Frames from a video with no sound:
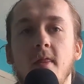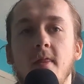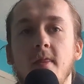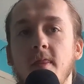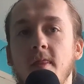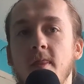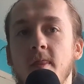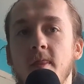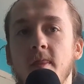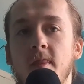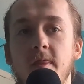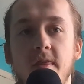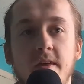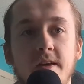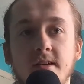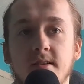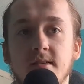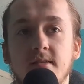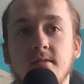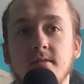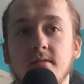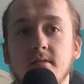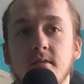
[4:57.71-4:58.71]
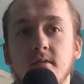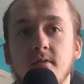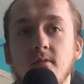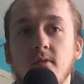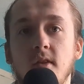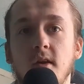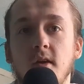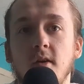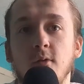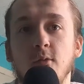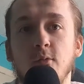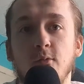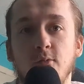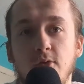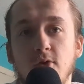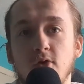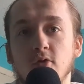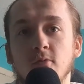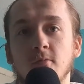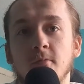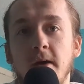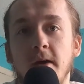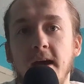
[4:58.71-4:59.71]
this
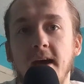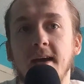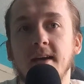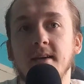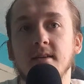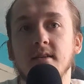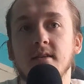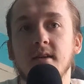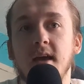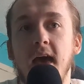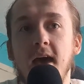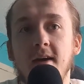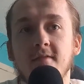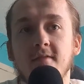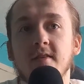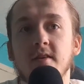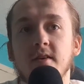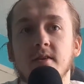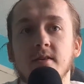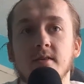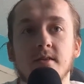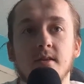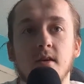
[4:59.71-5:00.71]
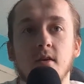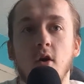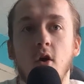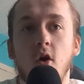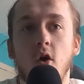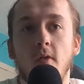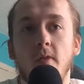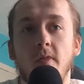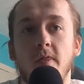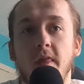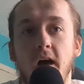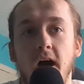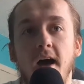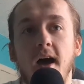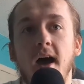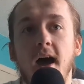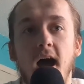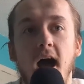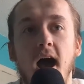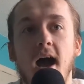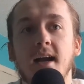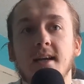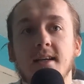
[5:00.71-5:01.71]
film is evidence that
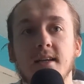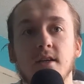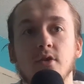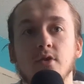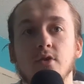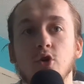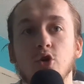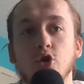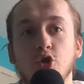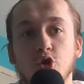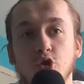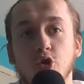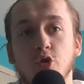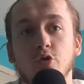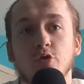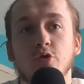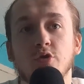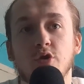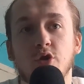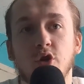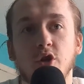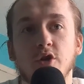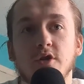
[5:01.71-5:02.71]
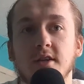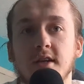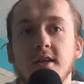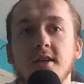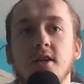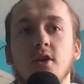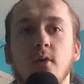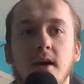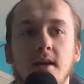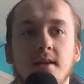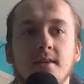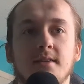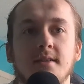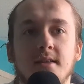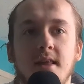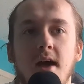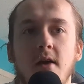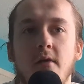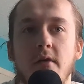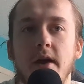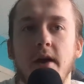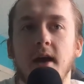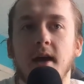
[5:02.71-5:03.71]
actors shouldn't continue into
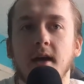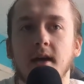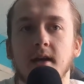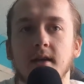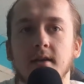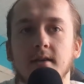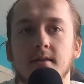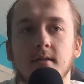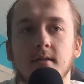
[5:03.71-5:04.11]
their 80s,